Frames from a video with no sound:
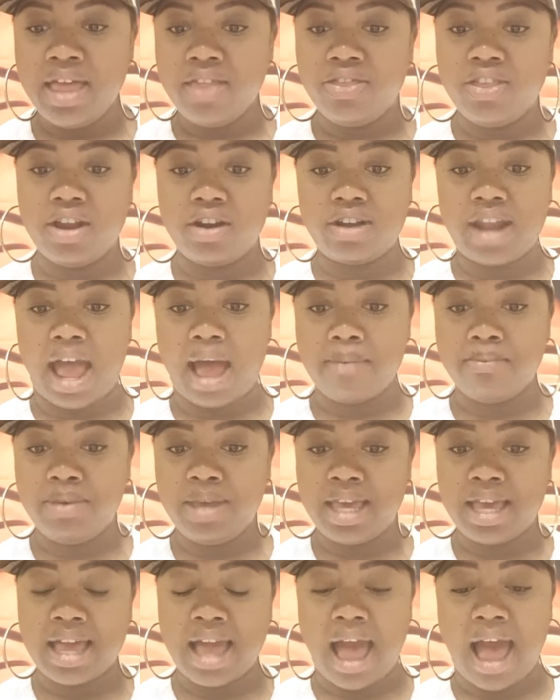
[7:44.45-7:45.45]
They're not
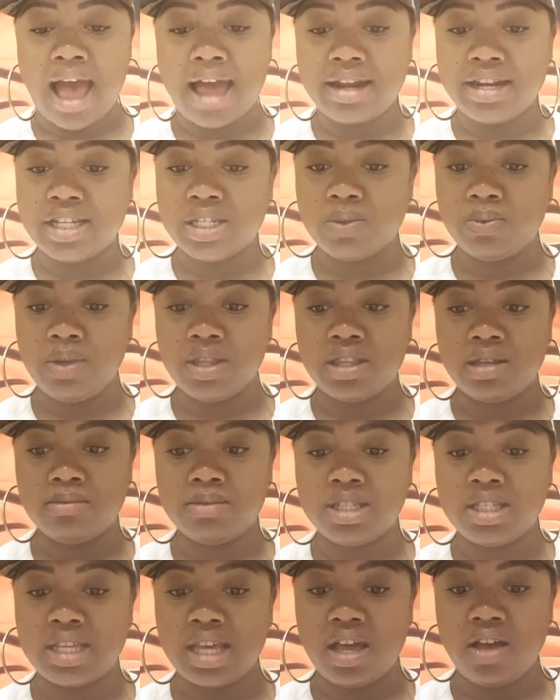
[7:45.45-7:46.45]
being honest with
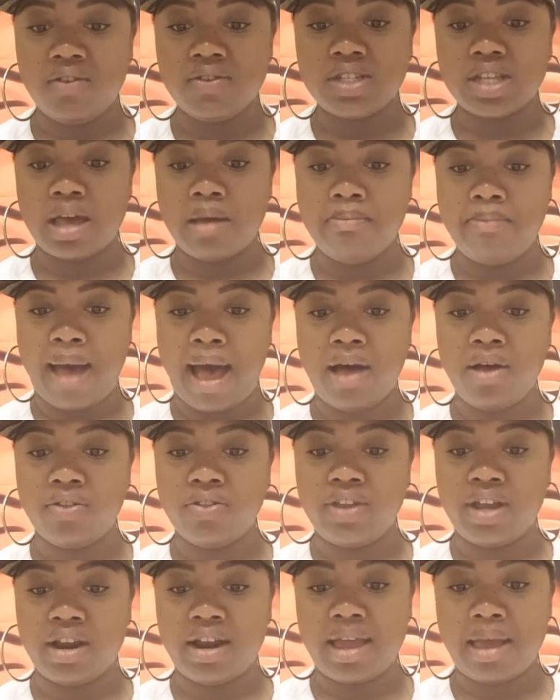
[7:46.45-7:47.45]
themselves
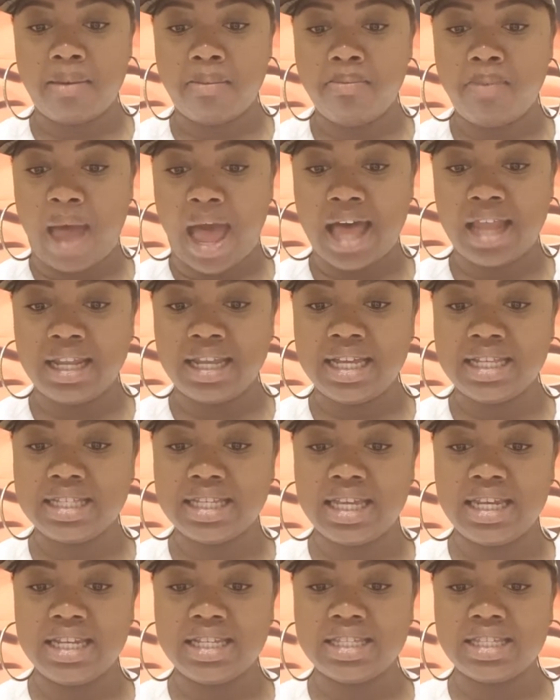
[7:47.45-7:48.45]
about their imbalance.
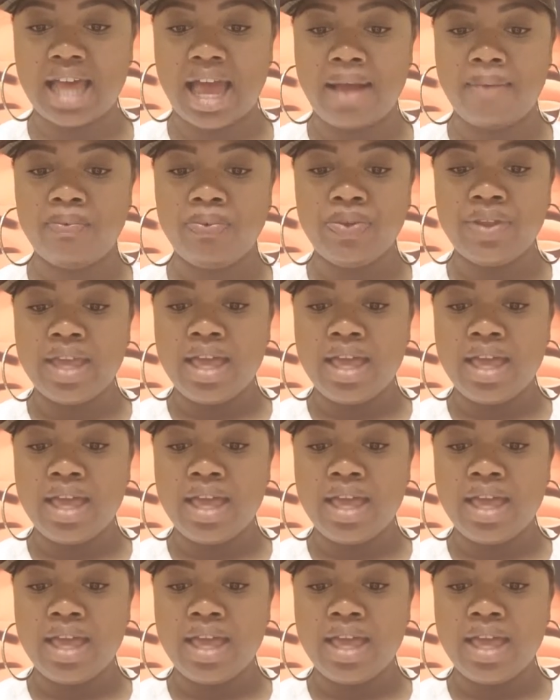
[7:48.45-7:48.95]
And it's like